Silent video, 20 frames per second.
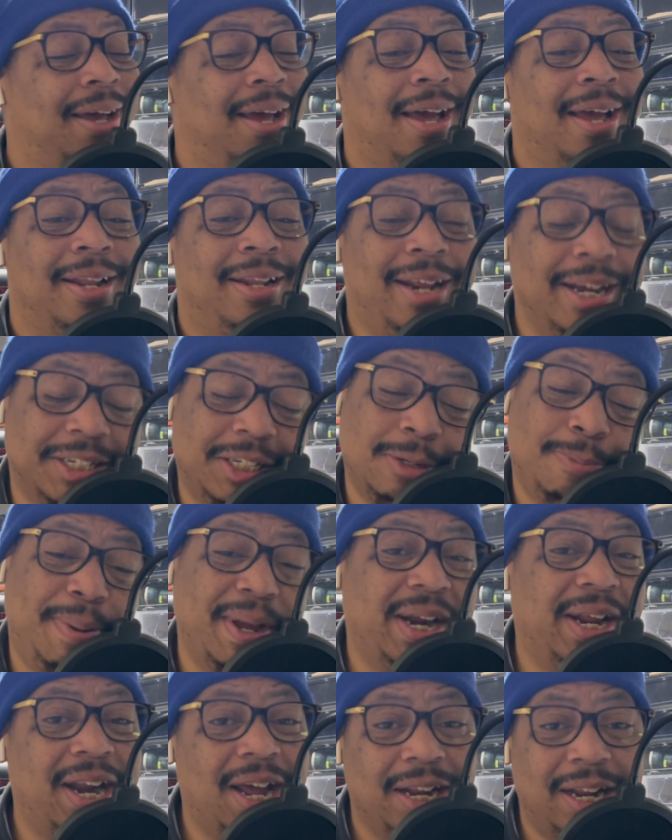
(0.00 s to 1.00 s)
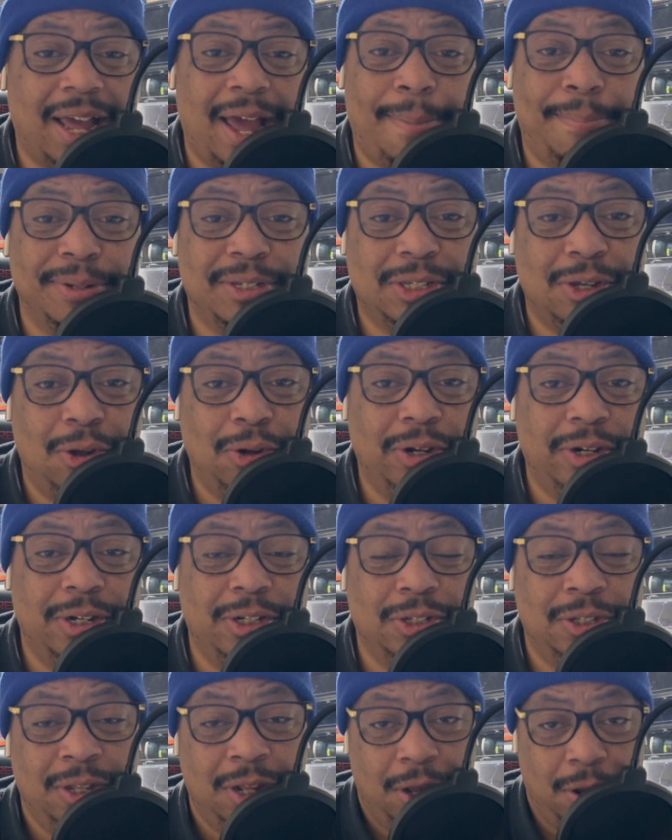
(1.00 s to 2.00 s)
This has been another episode of the
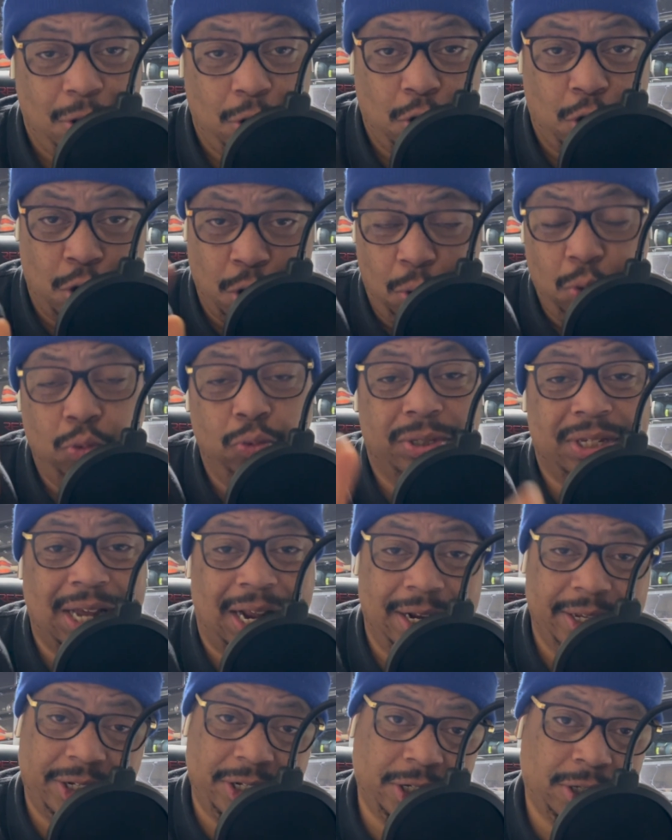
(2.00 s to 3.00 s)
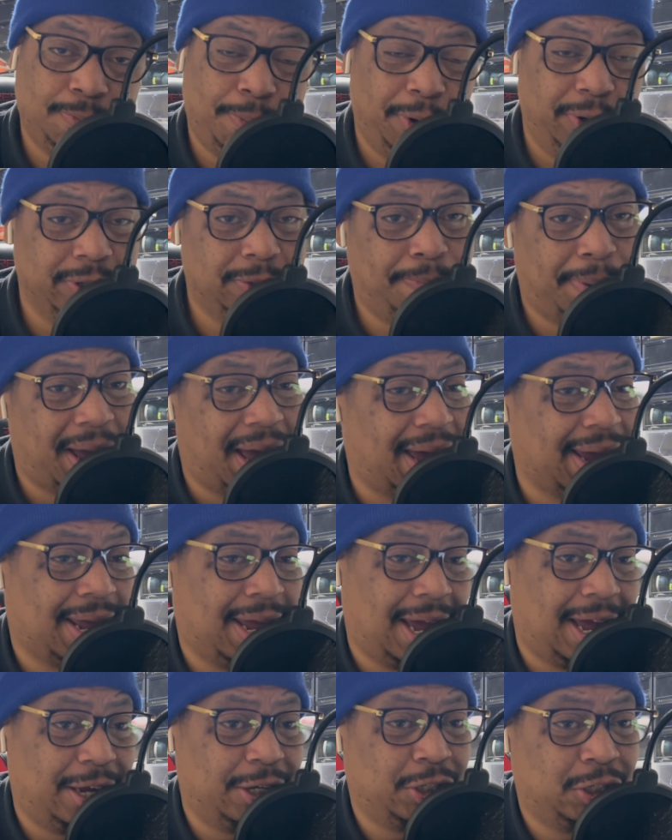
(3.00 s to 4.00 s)
Goontelligent Sports
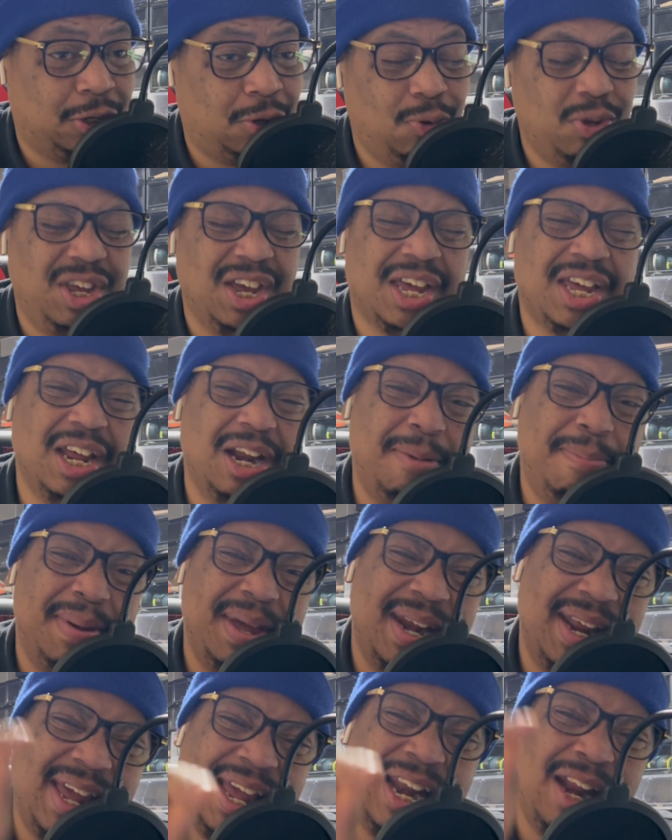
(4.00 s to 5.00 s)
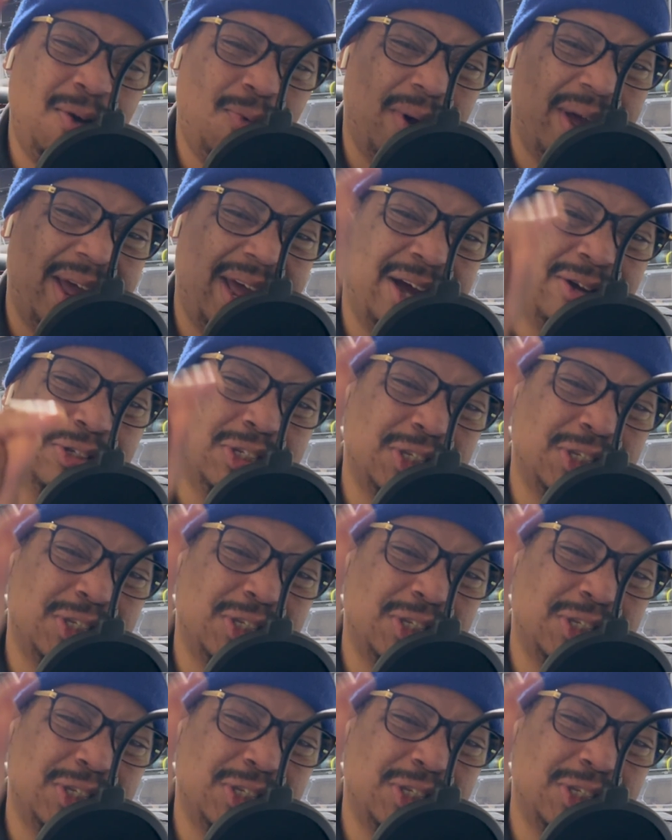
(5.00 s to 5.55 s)
Podcast Show. You could have been anywhere else